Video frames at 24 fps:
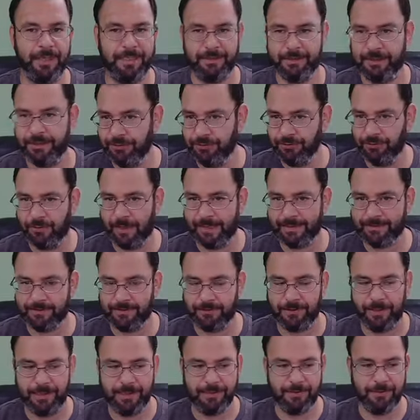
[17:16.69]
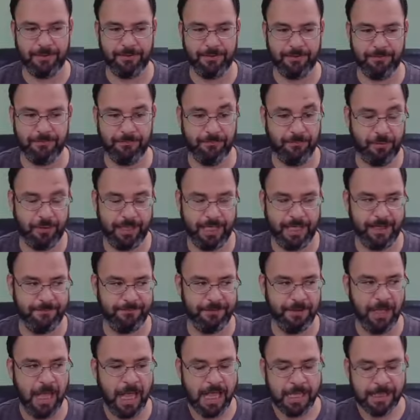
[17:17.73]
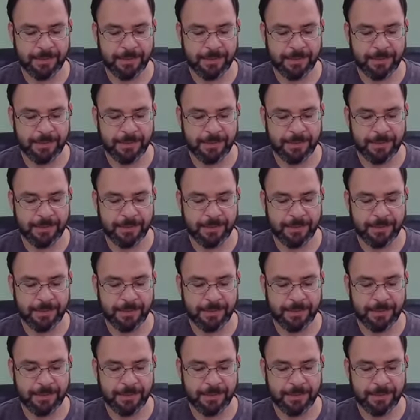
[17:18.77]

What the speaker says: in the US, all right, or what have you.